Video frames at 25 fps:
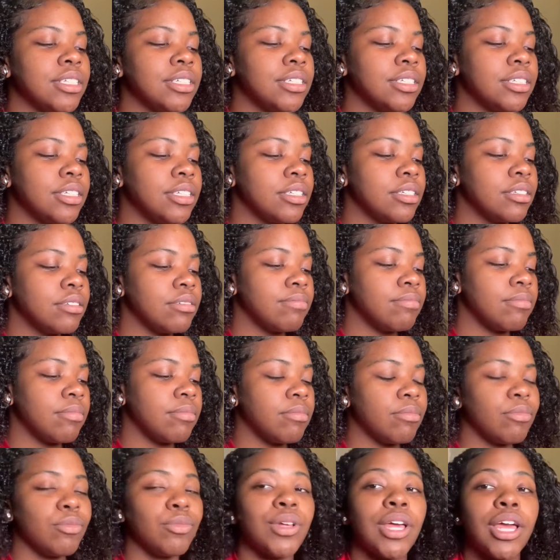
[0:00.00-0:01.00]
is
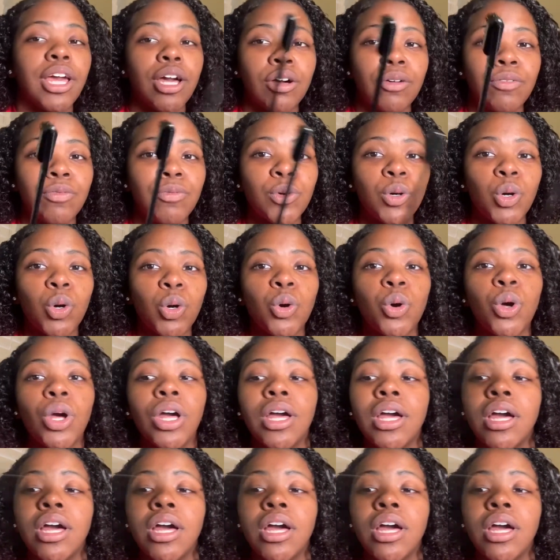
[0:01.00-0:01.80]
helpful,